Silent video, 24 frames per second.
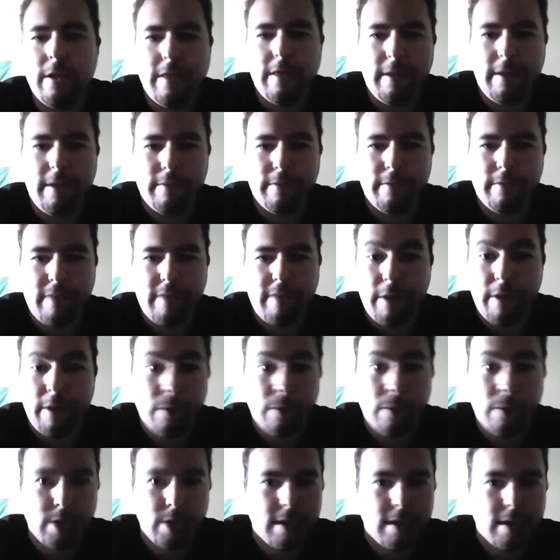they're
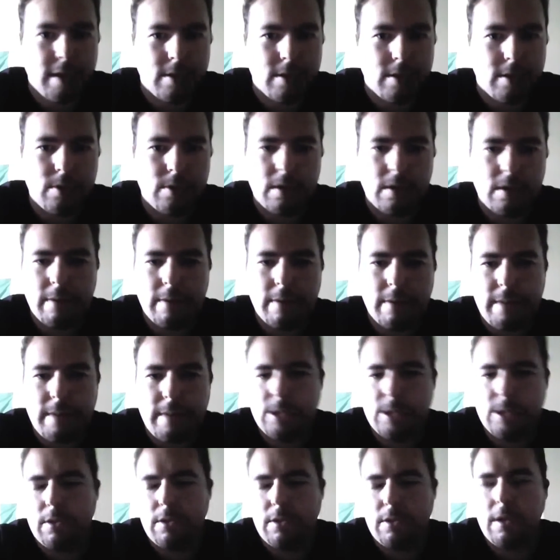hosting us,
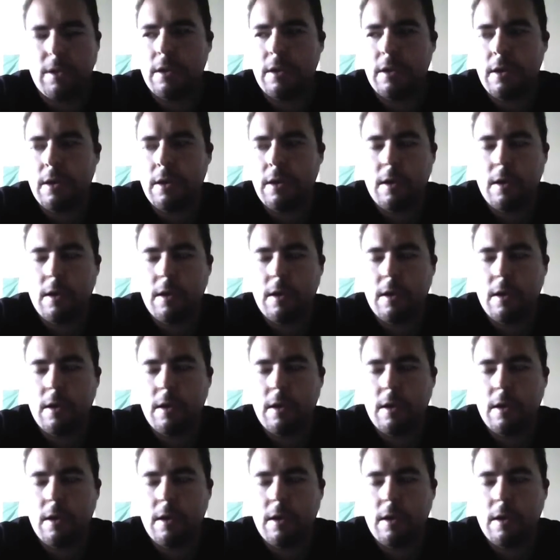basically.